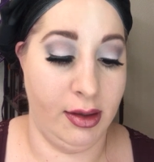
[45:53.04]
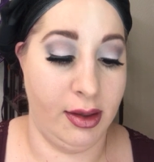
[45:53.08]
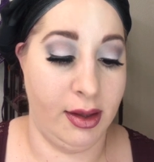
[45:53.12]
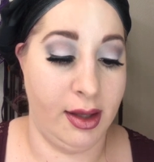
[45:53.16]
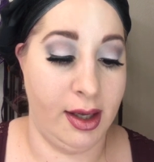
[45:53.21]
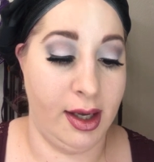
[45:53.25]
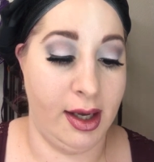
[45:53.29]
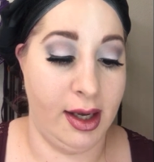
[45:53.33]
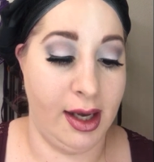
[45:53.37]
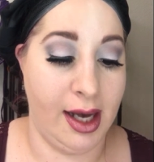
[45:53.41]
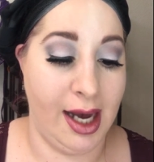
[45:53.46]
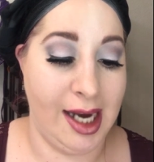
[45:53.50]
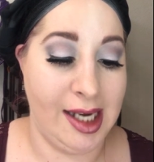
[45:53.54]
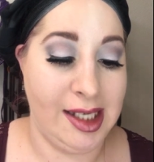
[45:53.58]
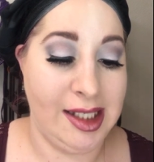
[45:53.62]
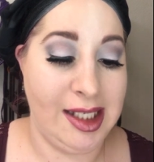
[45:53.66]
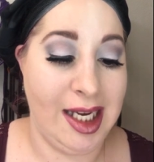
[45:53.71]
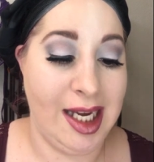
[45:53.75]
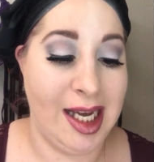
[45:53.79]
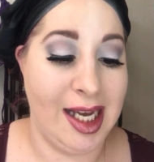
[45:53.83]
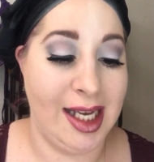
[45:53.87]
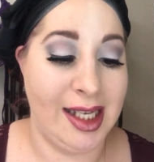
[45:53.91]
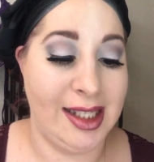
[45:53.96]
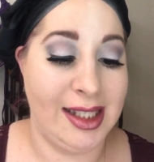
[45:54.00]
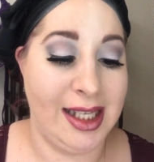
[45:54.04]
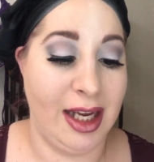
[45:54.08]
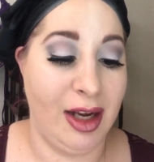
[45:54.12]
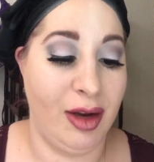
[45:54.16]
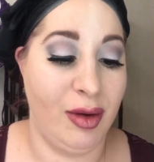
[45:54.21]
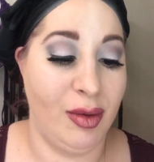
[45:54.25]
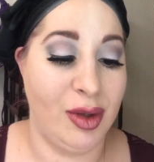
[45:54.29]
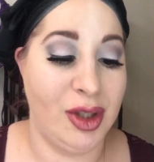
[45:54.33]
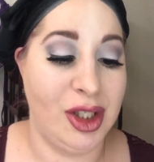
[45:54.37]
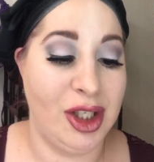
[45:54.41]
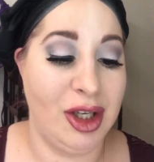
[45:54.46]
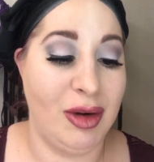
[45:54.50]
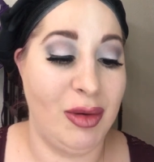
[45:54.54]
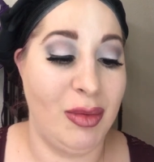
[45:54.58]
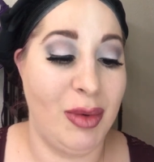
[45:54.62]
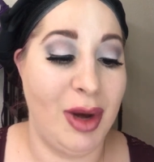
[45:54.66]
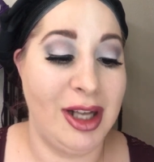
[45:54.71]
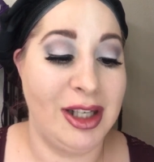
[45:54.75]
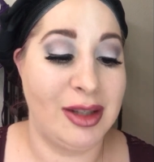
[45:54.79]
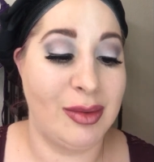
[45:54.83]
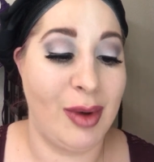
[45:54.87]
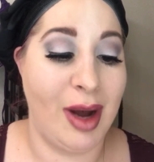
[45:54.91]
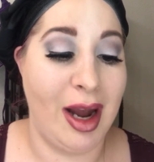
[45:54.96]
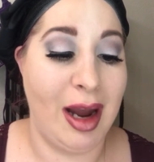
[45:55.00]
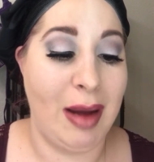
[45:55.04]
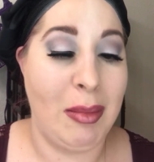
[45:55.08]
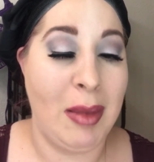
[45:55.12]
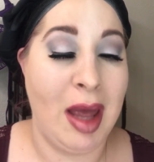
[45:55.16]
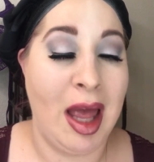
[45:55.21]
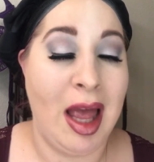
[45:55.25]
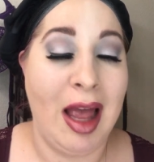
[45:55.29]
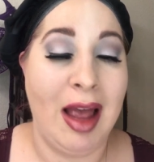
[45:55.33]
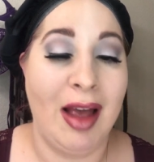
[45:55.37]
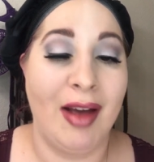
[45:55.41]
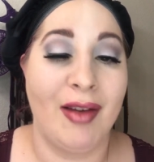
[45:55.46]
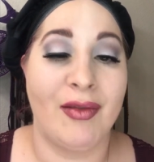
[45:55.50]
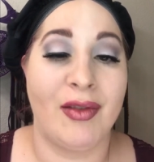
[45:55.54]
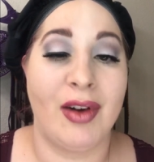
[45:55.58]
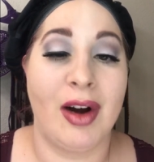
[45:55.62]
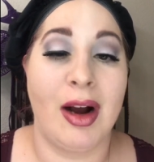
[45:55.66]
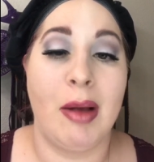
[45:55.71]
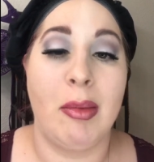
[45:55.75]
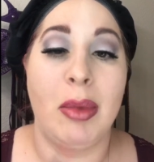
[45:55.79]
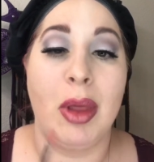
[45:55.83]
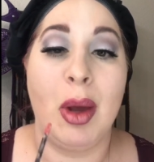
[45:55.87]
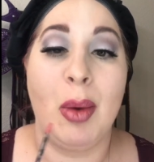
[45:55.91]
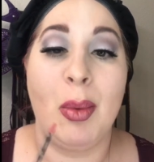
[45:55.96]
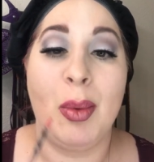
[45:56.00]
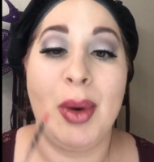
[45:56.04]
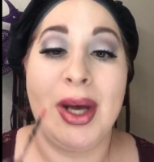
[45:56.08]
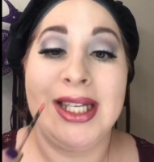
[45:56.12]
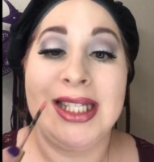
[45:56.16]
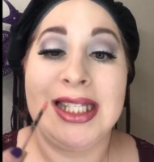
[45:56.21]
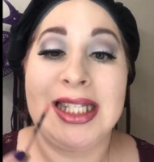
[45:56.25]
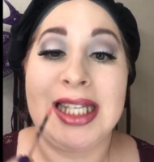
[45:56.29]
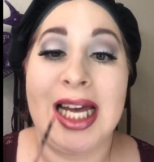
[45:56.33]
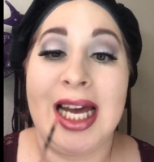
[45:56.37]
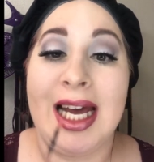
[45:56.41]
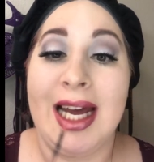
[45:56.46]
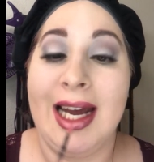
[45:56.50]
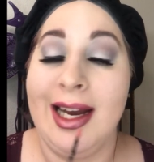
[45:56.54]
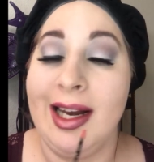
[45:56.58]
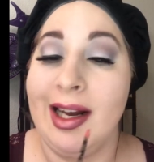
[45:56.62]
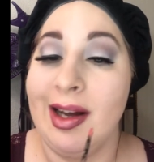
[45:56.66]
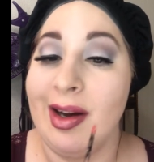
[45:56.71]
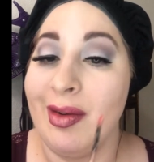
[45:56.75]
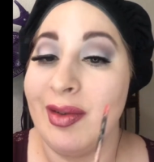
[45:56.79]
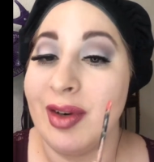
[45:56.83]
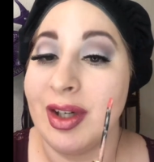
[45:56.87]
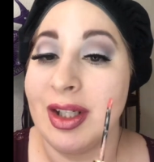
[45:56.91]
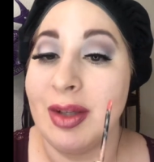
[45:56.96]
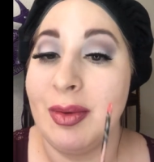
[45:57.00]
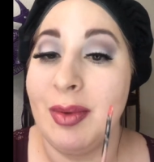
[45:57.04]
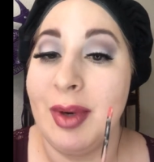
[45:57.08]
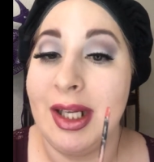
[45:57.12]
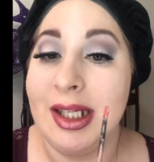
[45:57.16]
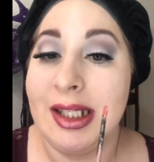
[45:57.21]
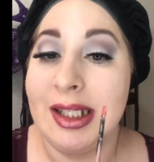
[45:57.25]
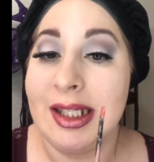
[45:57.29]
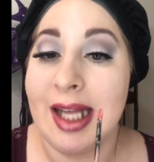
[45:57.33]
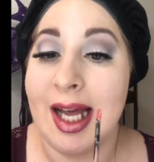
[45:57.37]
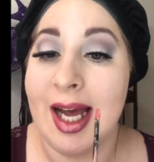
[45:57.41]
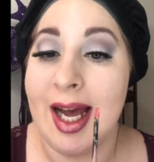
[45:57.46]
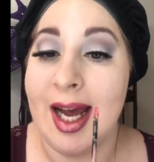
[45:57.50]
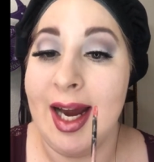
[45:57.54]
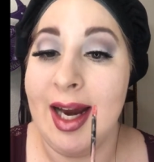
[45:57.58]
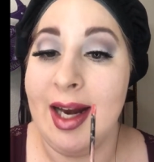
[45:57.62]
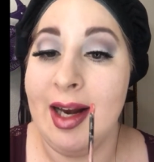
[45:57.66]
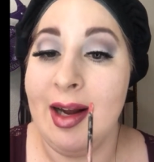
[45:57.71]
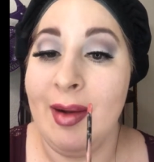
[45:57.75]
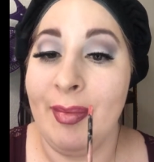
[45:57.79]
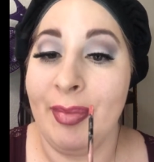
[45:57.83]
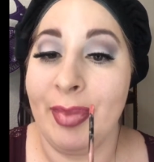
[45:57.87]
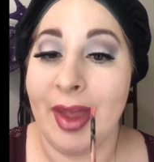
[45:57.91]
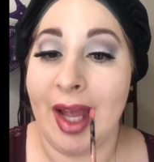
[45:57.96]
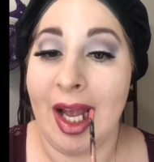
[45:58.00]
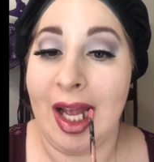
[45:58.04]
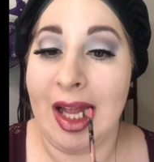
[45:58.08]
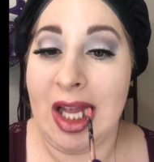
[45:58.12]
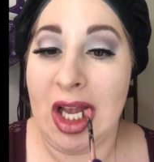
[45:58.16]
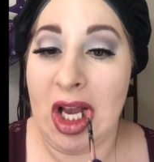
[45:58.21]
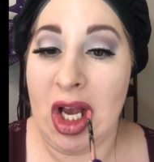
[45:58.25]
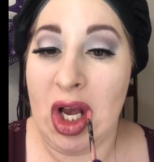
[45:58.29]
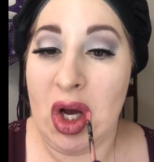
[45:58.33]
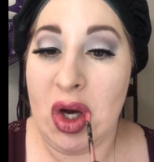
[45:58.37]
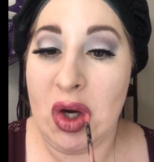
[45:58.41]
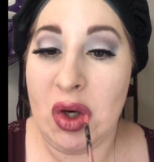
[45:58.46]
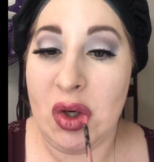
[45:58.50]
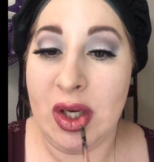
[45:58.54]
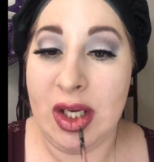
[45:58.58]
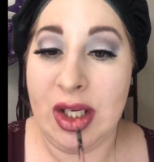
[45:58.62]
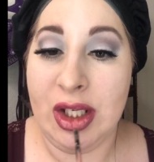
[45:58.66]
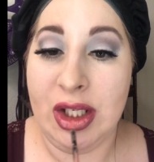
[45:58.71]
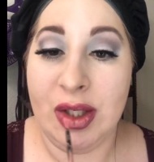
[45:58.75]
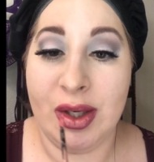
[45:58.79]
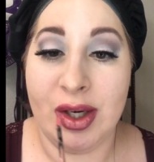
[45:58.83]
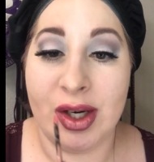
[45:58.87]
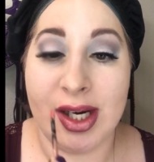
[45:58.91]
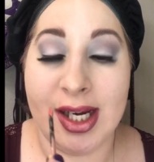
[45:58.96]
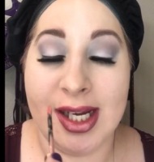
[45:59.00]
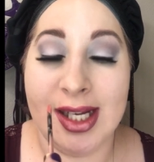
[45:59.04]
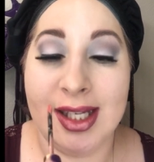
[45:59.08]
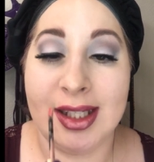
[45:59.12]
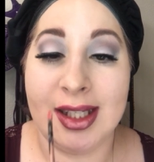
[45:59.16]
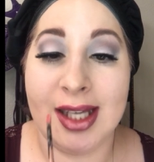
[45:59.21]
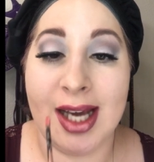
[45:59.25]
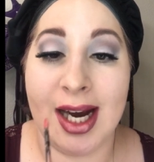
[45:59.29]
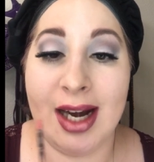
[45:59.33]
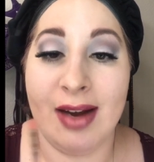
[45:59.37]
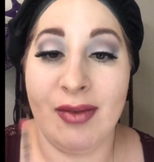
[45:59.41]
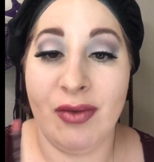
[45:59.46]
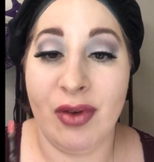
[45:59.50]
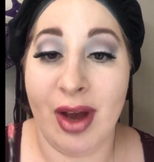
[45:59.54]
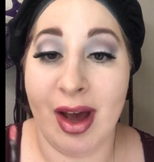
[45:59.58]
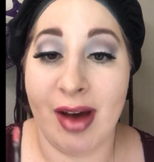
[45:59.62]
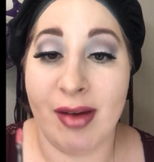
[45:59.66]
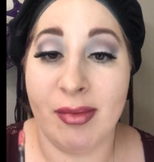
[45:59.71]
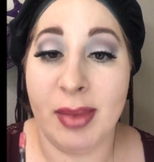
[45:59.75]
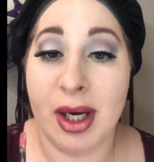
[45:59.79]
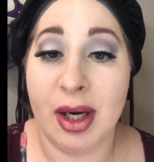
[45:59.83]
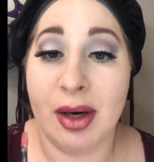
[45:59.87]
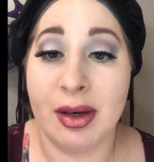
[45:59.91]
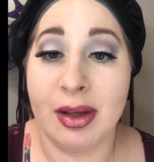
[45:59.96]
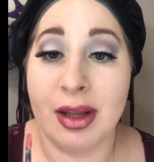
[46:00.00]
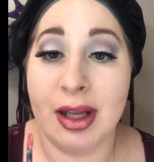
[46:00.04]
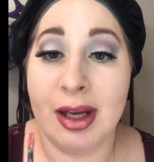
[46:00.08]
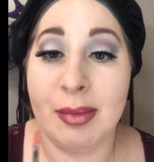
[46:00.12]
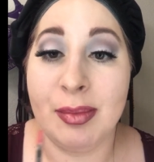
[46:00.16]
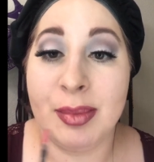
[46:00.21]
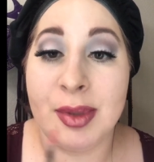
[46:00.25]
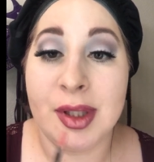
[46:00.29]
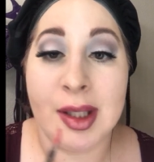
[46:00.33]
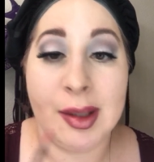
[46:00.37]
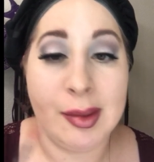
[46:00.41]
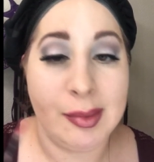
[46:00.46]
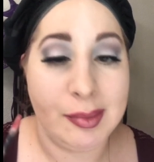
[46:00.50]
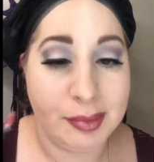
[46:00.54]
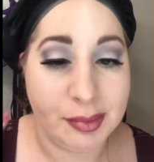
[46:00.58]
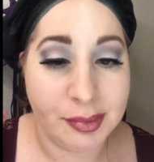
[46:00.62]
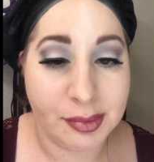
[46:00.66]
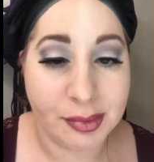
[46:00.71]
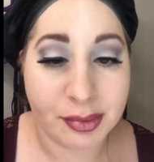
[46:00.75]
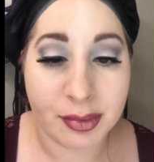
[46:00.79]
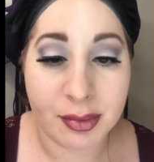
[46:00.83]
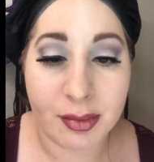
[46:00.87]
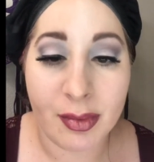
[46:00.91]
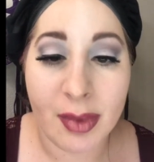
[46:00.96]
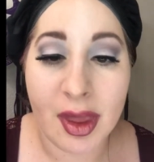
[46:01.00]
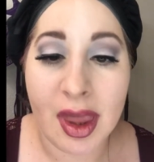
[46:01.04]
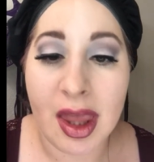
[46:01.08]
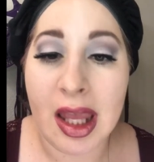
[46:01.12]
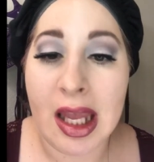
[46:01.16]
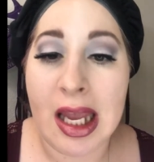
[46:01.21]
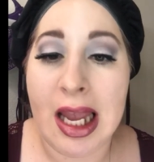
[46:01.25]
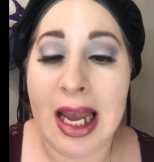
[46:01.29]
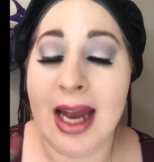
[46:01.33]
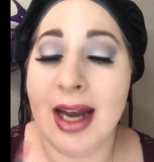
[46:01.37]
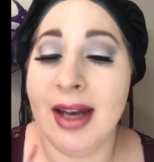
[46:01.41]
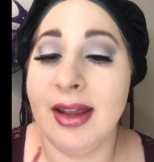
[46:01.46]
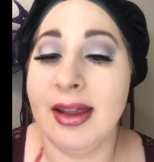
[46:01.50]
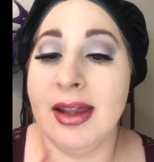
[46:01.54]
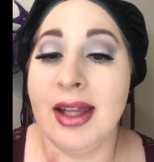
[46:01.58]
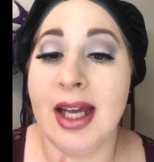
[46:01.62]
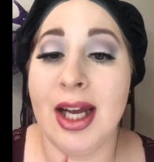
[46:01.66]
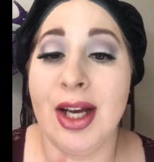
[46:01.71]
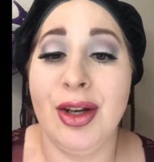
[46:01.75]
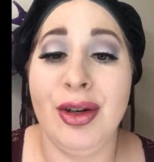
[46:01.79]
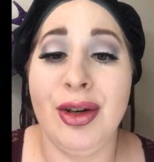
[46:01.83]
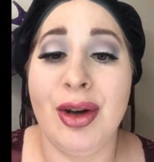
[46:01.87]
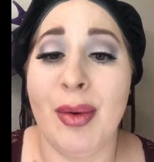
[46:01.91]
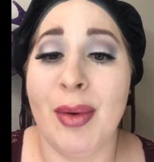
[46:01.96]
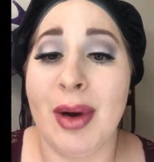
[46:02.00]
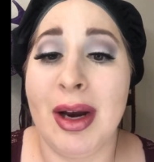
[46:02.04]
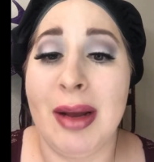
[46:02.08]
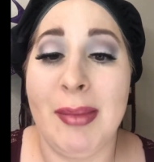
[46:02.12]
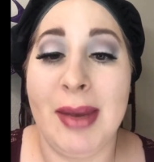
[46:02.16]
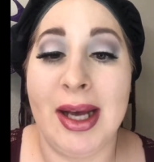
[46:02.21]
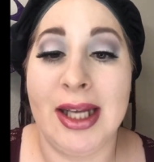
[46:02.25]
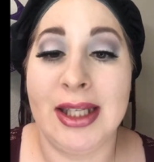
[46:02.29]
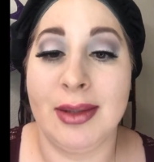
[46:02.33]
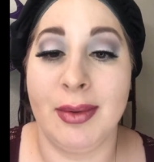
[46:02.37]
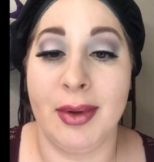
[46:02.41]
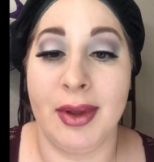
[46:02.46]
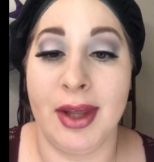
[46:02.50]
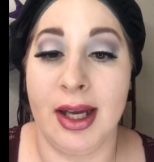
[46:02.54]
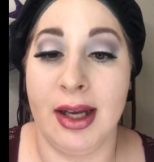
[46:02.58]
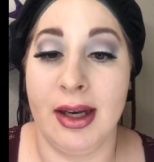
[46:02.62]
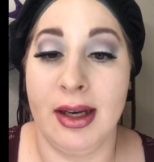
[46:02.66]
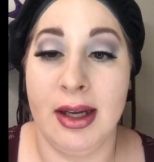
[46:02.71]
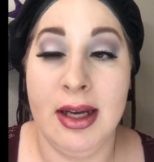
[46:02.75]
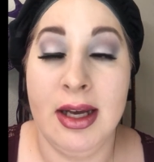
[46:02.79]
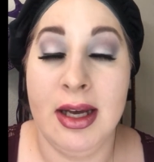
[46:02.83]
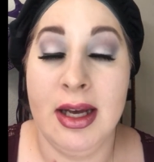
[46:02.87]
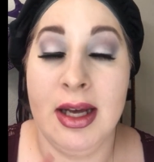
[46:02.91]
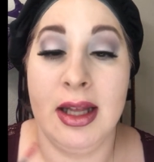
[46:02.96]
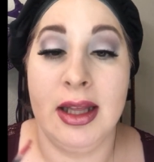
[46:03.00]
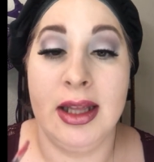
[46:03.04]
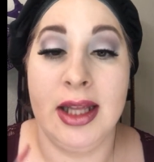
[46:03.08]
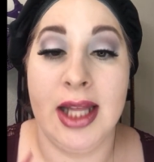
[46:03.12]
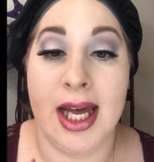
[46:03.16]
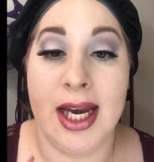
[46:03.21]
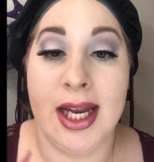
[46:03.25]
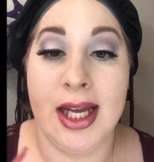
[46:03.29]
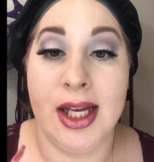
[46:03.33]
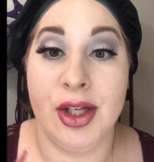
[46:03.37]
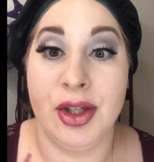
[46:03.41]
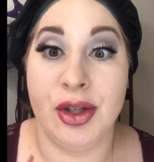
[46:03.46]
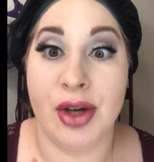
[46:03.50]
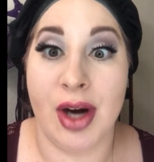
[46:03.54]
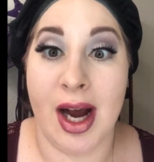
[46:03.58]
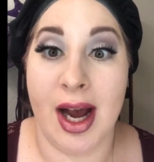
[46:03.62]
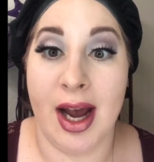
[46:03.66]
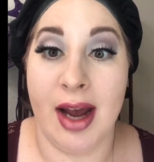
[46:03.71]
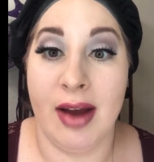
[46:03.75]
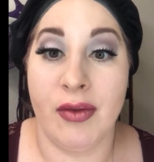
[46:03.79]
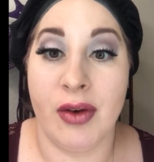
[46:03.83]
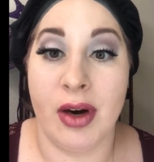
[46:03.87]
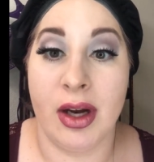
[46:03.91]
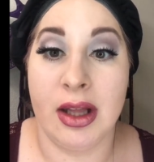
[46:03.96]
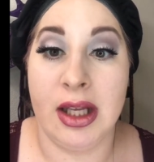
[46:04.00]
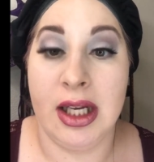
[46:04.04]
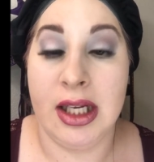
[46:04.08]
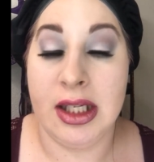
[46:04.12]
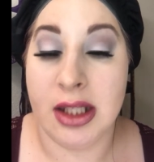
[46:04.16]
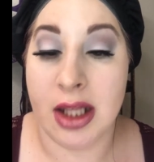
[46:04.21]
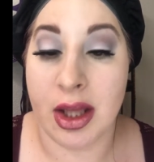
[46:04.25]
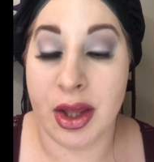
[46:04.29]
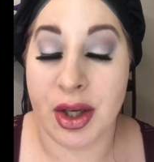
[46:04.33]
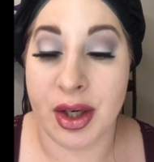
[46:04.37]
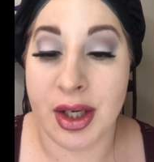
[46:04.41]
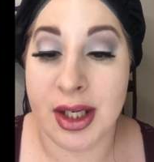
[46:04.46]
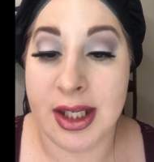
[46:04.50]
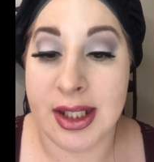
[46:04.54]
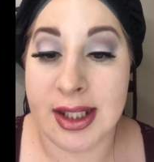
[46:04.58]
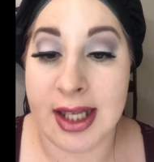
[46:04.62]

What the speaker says: The idea is that you would do one swipe from one side over to one side and then go and do your inside if you have bigger lips, and then you don't want to mess with it. Let it dry for at least 30